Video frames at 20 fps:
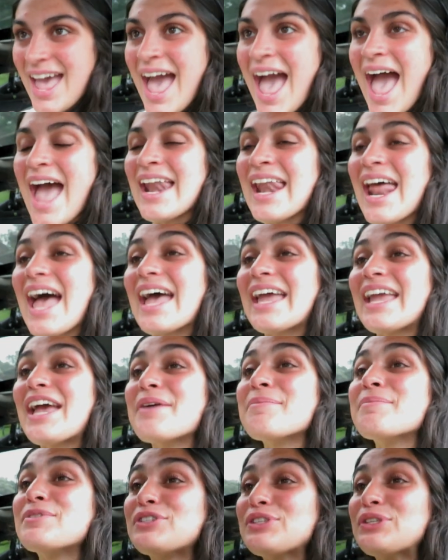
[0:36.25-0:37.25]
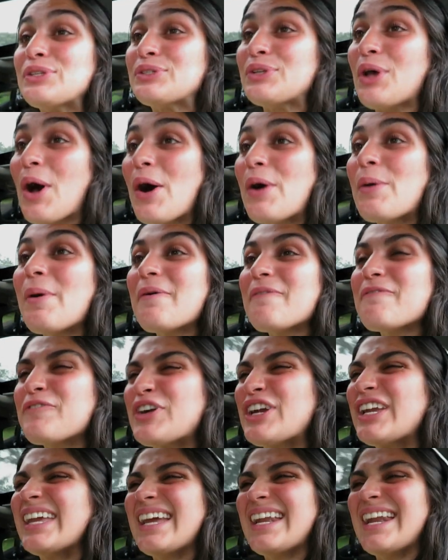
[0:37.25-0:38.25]
and I am so
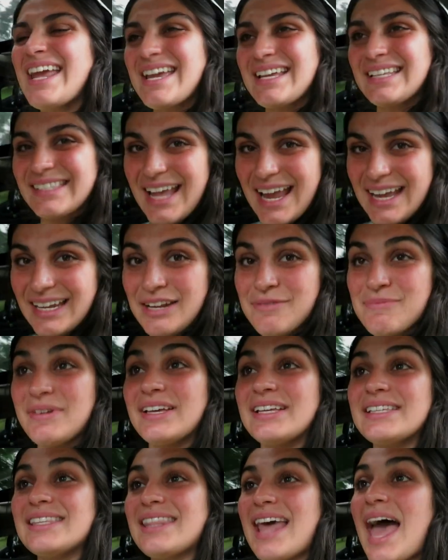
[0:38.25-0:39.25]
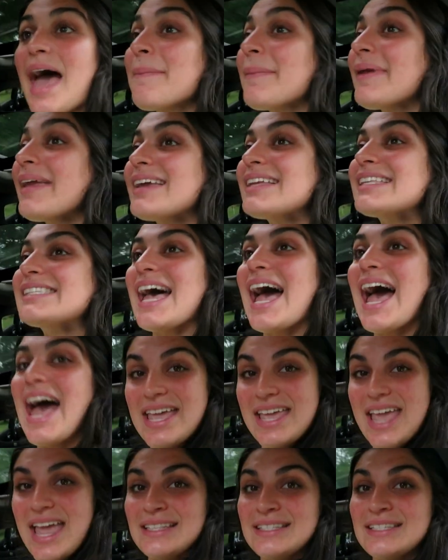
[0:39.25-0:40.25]
freaking excited because that means
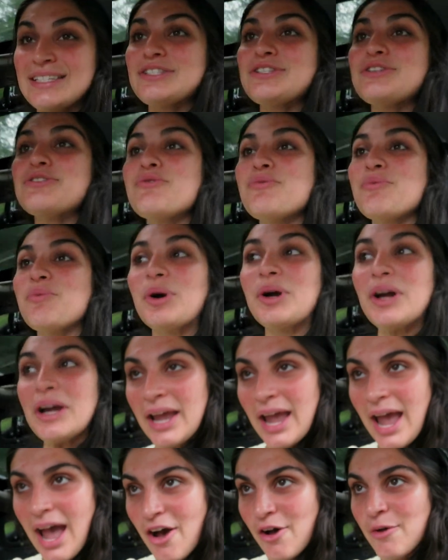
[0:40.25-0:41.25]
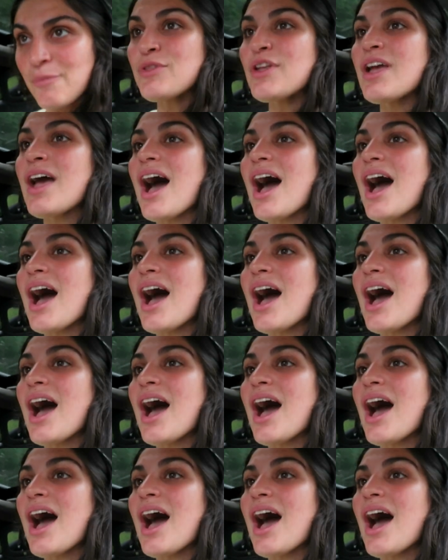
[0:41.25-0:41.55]
I get to work out.